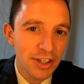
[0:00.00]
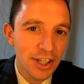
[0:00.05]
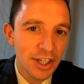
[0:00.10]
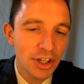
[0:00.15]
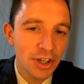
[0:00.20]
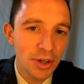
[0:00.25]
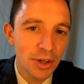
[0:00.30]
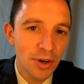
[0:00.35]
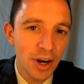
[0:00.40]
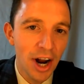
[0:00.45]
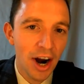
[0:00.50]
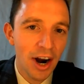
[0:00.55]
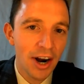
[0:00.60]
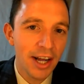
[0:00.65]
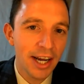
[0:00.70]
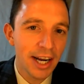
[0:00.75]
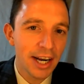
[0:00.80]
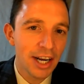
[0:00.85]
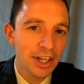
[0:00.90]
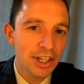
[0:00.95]
Did you learn
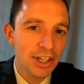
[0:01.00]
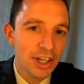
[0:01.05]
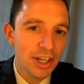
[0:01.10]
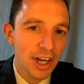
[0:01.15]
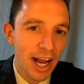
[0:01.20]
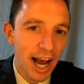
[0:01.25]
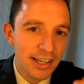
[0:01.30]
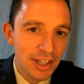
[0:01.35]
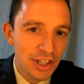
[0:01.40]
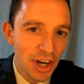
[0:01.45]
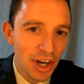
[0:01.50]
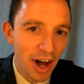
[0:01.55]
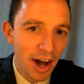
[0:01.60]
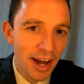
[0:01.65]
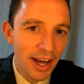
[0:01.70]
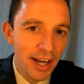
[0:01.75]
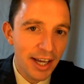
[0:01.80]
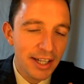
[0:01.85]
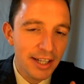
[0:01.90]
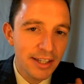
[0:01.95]
English as a
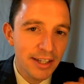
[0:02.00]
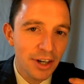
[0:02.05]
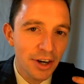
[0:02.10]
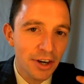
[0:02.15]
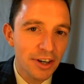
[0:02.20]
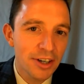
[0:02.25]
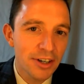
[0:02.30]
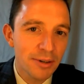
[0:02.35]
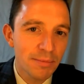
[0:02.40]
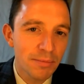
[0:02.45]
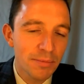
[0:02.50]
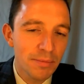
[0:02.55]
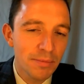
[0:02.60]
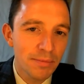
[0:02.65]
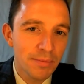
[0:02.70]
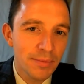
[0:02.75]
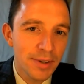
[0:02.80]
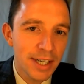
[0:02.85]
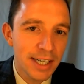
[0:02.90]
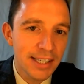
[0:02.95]
child, or
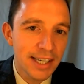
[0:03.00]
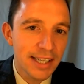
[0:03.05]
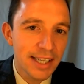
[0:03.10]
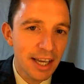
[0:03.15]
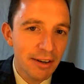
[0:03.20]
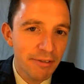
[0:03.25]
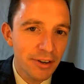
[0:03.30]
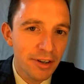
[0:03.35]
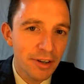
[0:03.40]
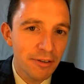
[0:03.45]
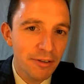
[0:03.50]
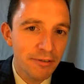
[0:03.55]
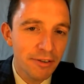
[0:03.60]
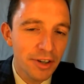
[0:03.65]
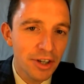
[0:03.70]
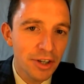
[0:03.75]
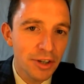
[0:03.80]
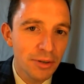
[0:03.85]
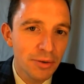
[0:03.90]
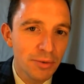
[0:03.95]
is it difficult for
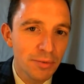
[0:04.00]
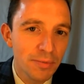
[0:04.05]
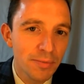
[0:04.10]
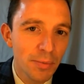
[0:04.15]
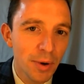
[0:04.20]
you?